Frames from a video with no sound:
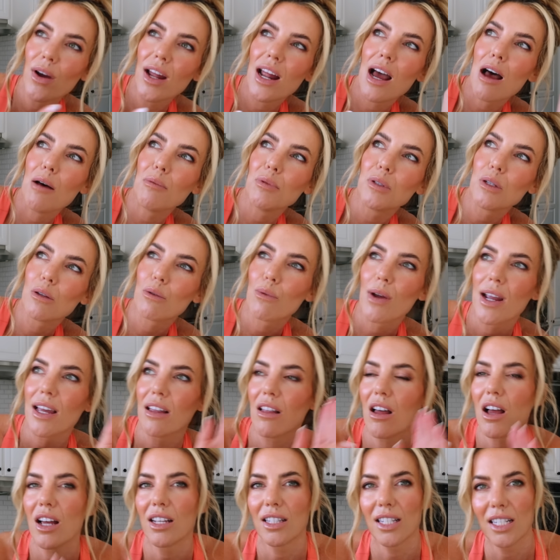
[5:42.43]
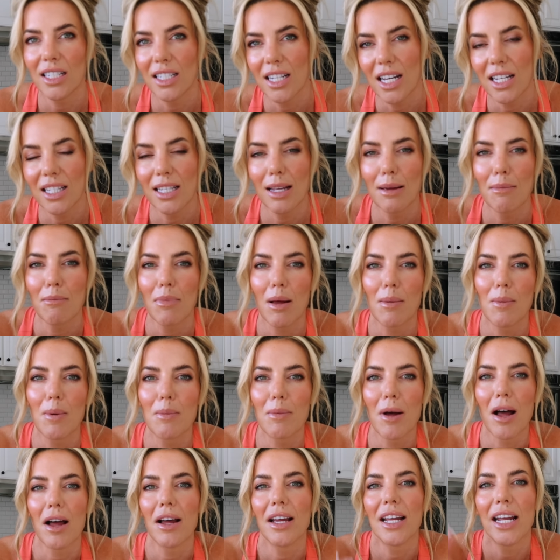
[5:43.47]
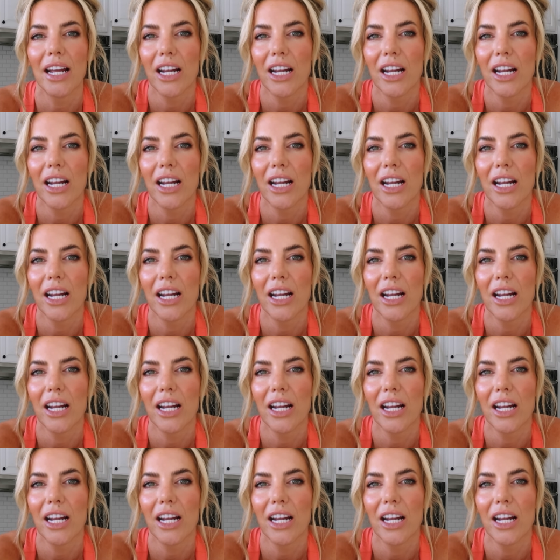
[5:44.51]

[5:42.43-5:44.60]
it helps with weight loss, it doesn't, blah, blah, blah.